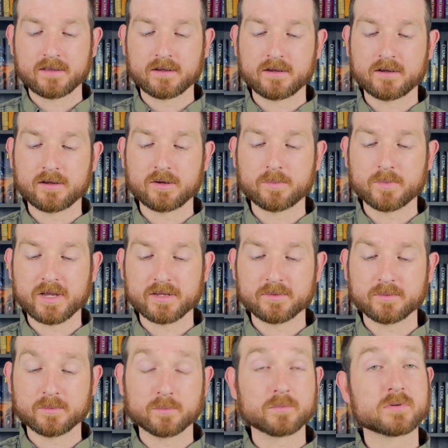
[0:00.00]

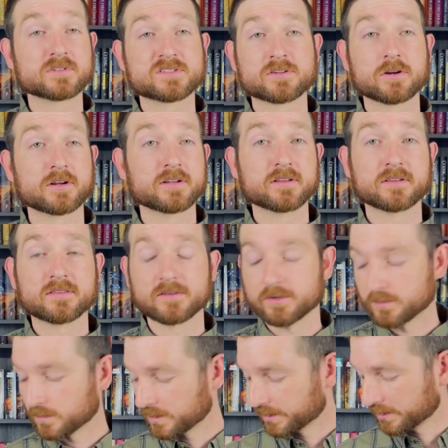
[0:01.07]
I'm starting the
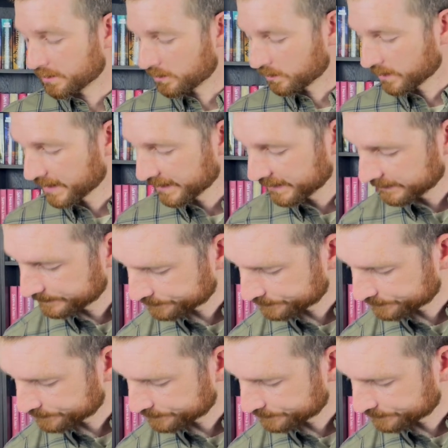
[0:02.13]
third one already.